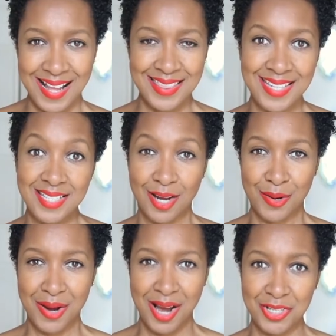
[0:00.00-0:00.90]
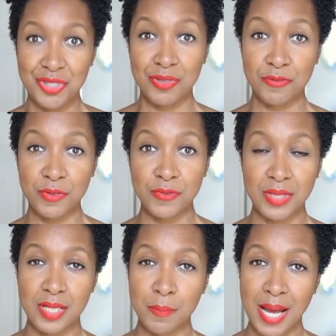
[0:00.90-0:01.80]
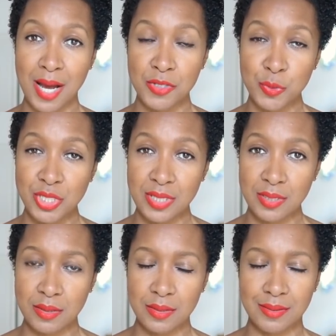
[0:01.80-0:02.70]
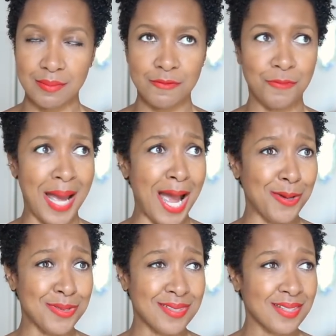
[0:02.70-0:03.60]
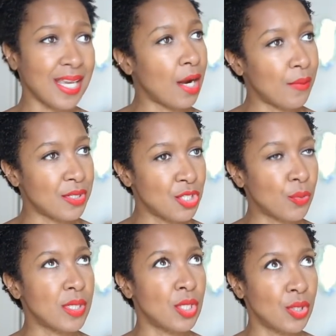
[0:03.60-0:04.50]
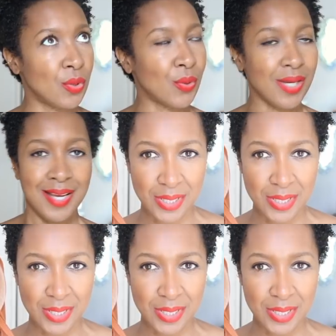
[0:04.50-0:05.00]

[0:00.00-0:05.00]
And these are 115 pounds, which I pounds. Karen, you're in New York.